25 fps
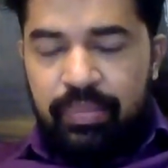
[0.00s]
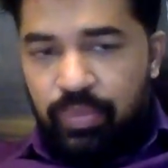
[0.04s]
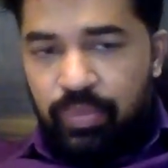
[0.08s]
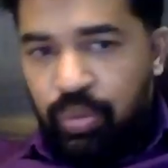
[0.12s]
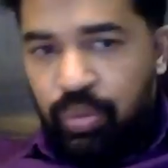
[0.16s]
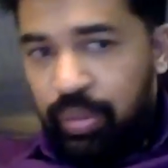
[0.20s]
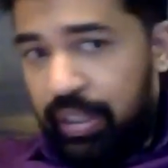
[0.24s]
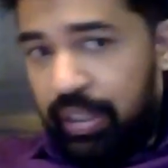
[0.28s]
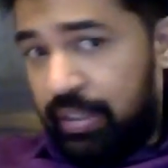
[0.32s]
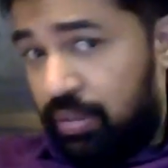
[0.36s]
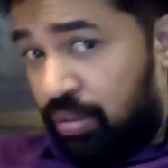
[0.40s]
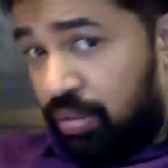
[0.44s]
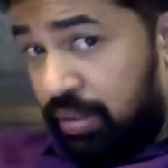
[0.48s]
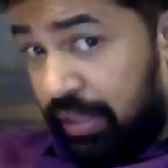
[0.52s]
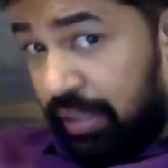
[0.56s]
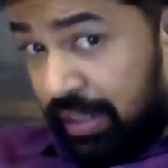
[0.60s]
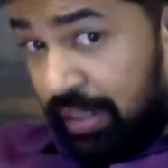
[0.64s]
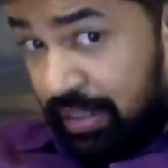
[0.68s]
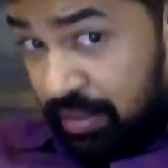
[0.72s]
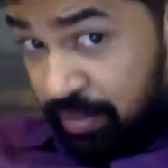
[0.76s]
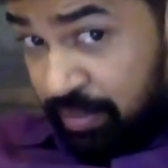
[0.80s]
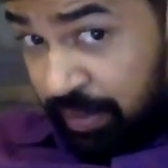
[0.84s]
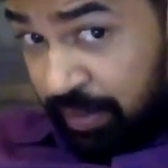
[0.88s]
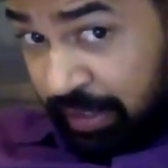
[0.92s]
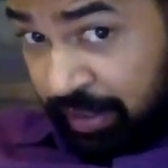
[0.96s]
Okay, so there
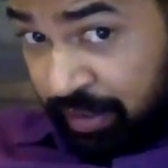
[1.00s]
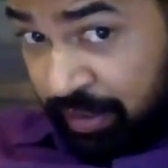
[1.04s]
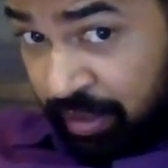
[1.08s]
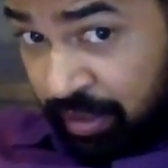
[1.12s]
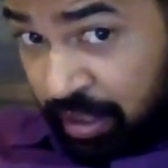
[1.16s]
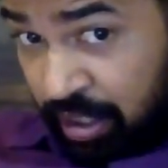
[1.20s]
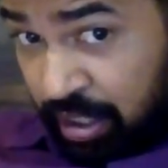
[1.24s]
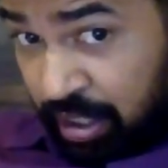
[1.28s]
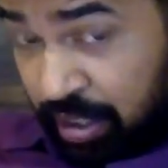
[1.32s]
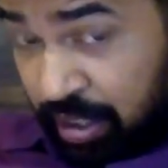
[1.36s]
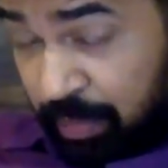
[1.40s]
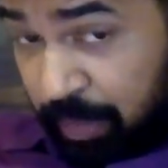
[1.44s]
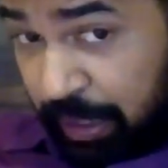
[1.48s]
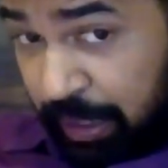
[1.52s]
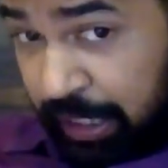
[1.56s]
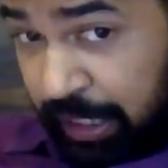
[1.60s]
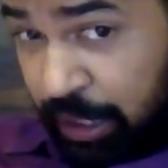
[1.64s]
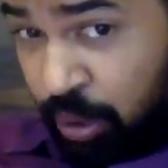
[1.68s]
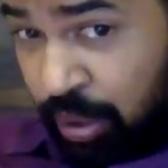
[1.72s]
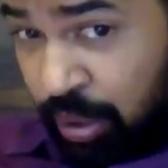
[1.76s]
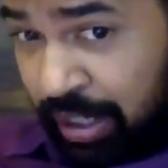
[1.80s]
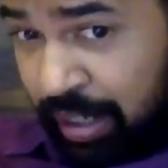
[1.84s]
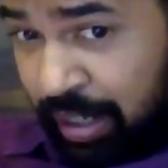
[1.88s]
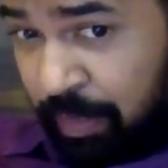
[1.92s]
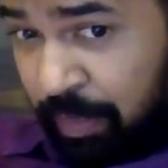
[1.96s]
is one
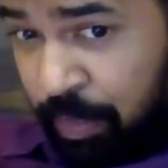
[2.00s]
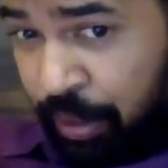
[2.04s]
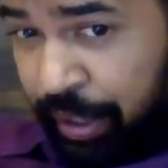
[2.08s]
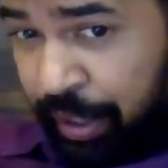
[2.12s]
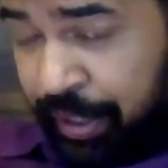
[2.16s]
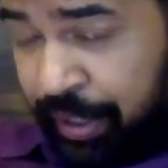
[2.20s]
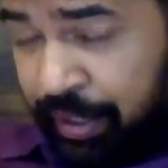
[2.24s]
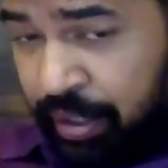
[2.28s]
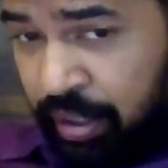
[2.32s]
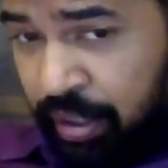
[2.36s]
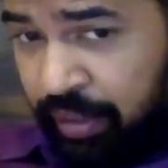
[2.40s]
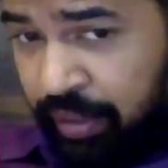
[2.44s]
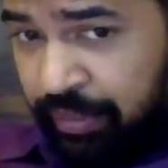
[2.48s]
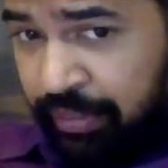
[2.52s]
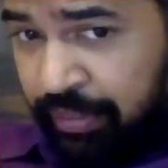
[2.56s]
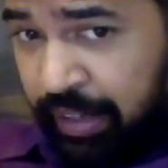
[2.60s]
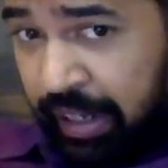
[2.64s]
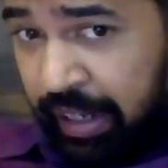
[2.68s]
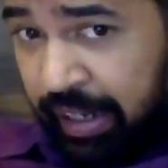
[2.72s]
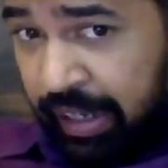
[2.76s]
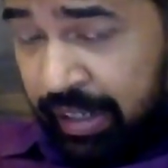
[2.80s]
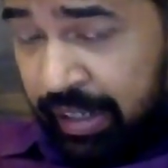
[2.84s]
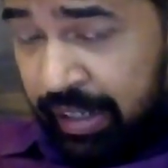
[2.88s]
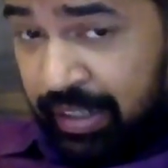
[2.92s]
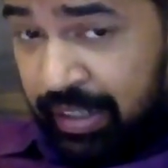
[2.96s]
particular point of
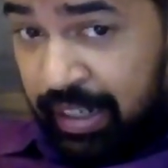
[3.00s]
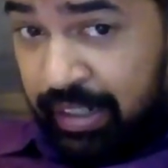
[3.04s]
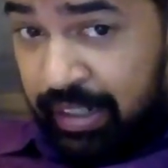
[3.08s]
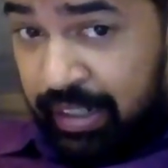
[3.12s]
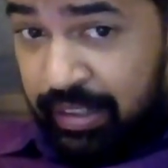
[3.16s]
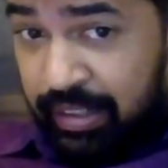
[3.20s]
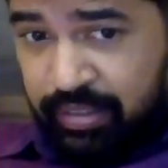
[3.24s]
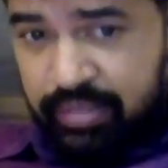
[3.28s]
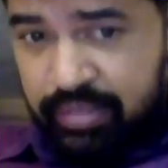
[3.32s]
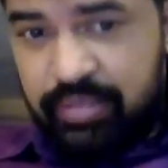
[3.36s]
hair that